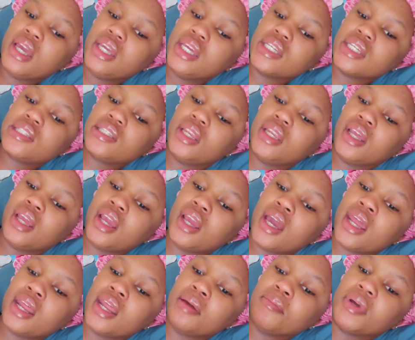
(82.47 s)
yesterday,
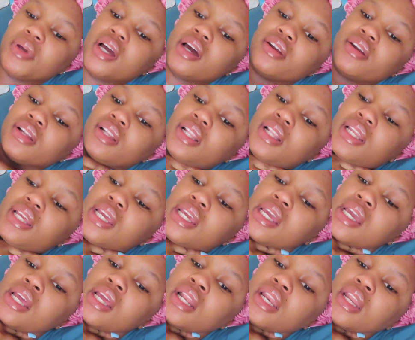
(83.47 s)
and I'm
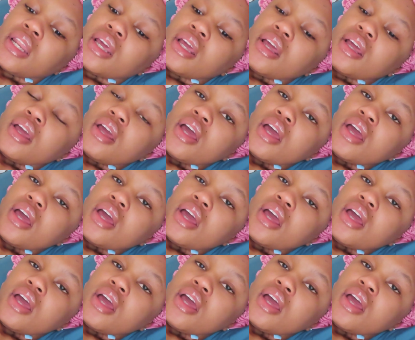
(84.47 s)
currently in